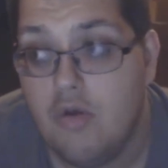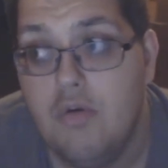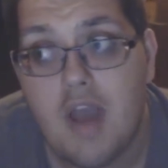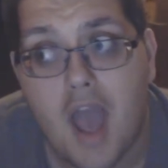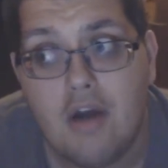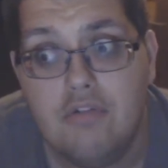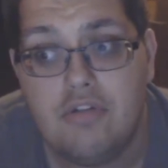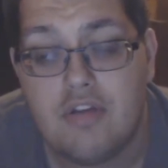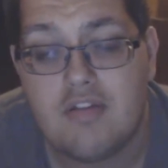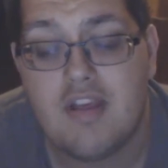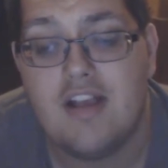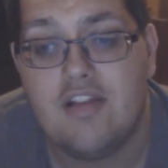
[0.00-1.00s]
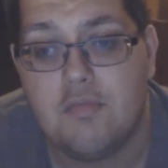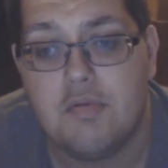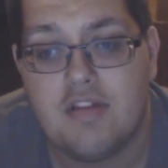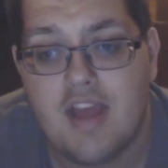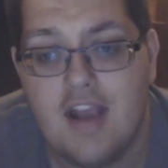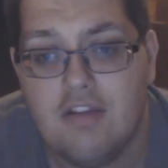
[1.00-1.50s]
who else is there to
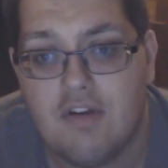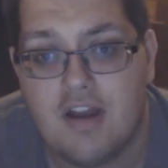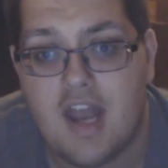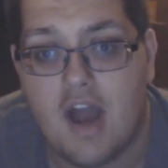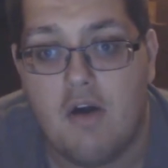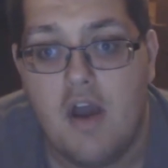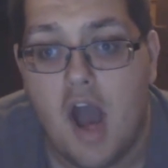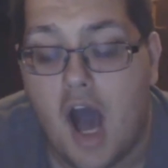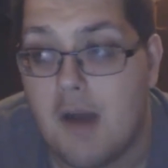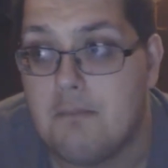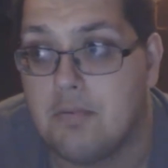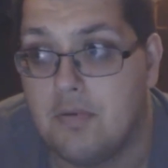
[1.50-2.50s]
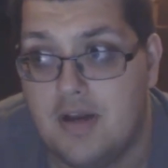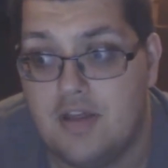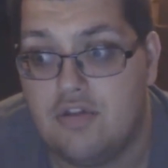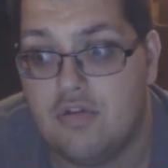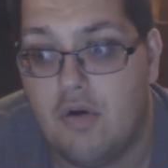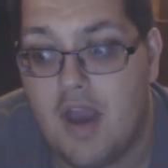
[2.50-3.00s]
protect right now? I'm
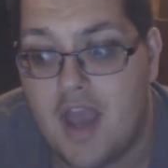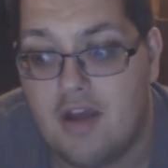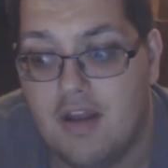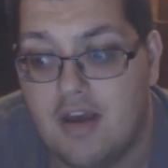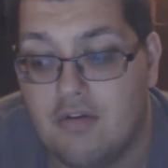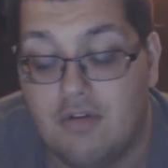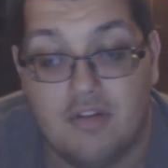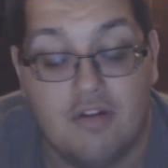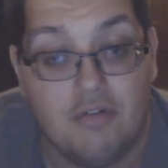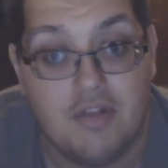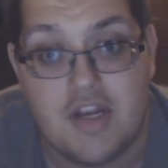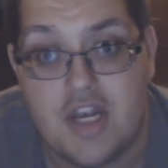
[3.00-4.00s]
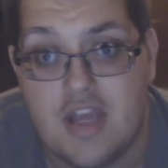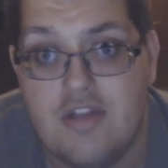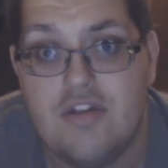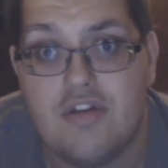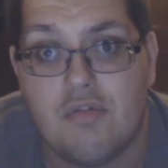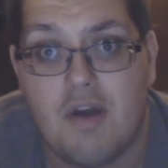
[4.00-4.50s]
pretty sure, like, all the
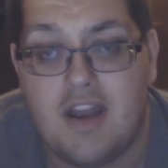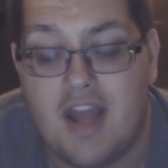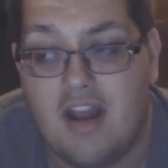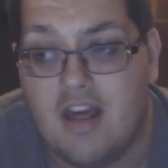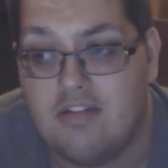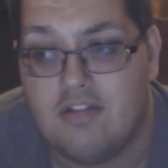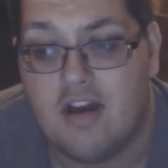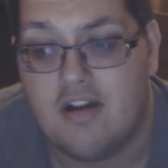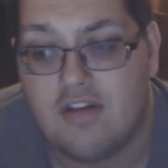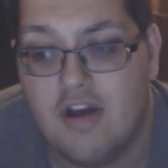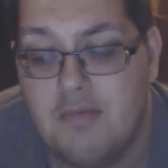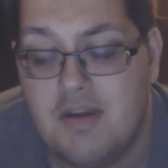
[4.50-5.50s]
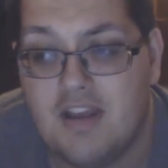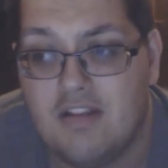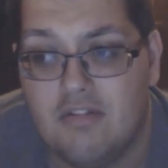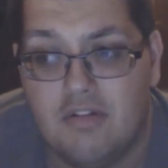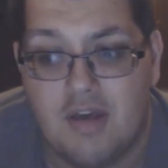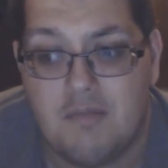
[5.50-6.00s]
ninjas right now, like Sarutobi
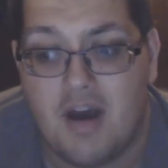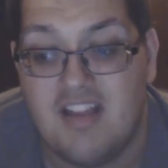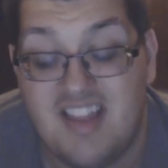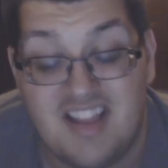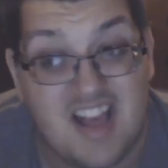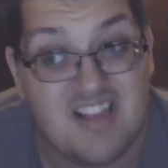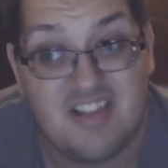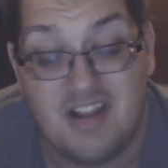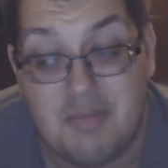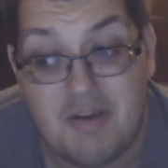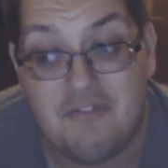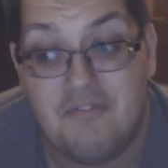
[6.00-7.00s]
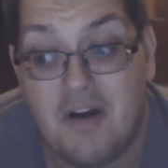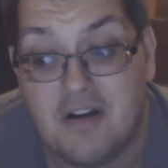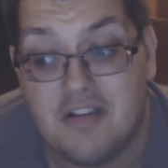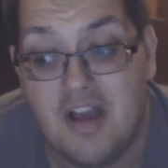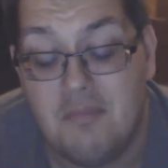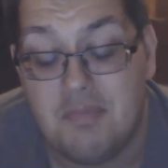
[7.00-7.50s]
and all them, I think they're still a bit
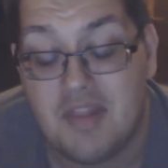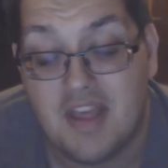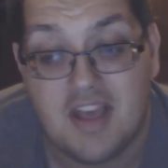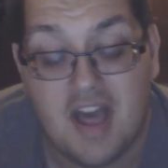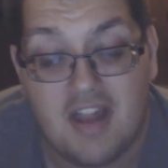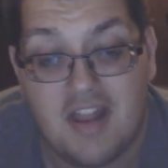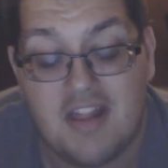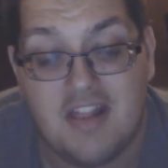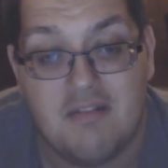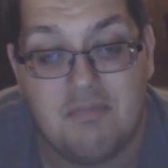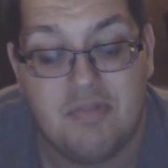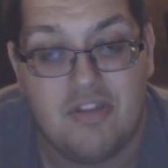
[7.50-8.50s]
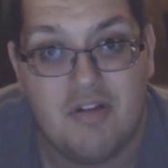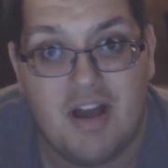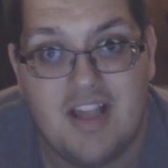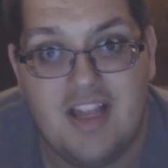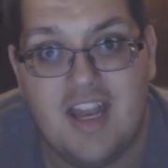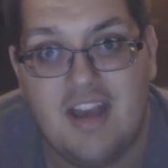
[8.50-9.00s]
fucked up and they still
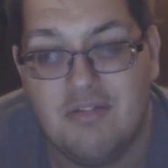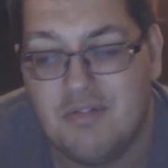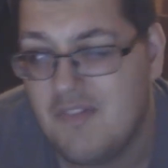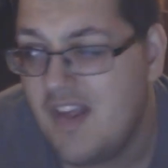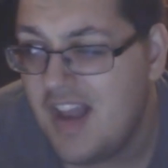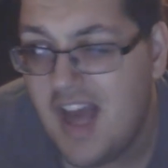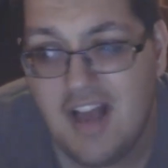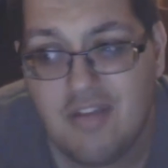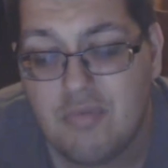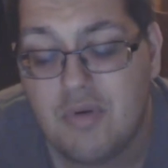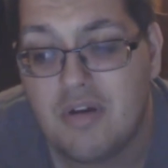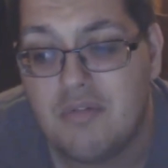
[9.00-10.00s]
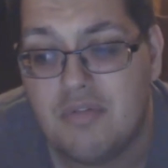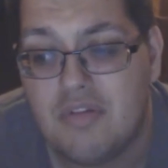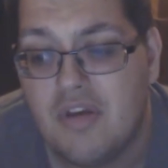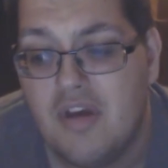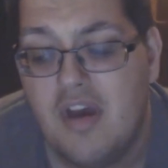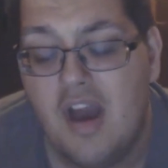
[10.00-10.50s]
haven't even healed from their last
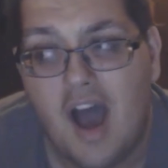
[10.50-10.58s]
wounds.